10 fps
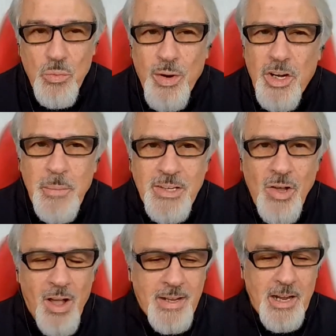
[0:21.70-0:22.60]
We're going to be
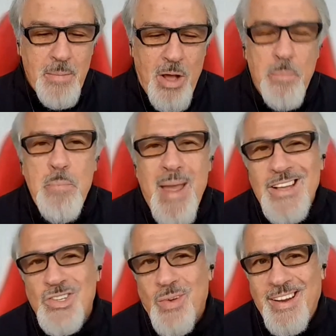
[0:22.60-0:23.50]
talking about
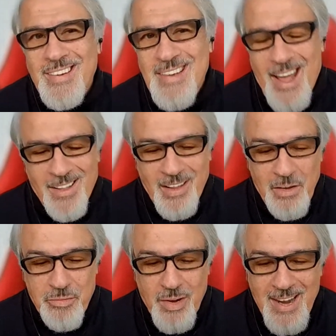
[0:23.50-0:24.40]
mastering
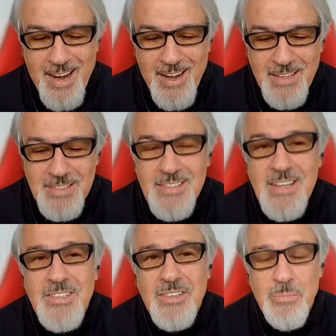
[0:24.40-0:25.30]
DALI for KNX
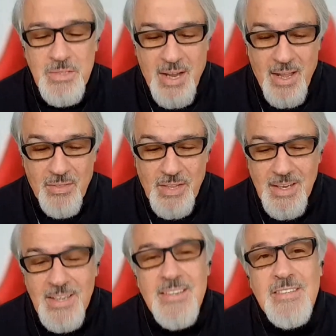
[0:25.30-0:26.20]
systems and
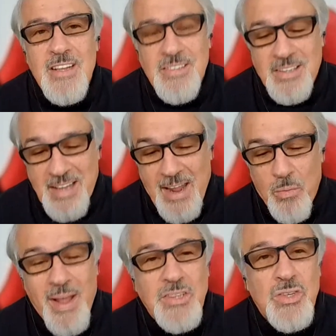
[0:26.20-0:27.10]
the Intesis
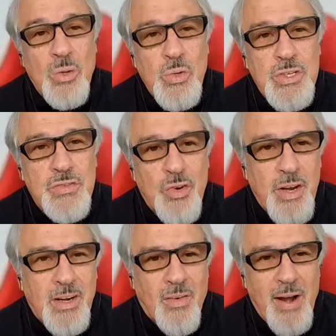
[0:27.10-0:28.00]
Gateway solutions
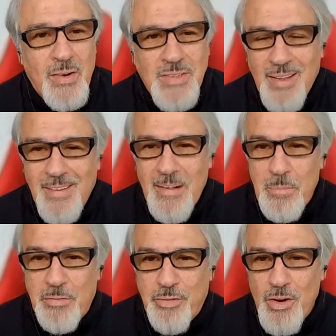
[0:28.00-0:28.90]
for integrators. But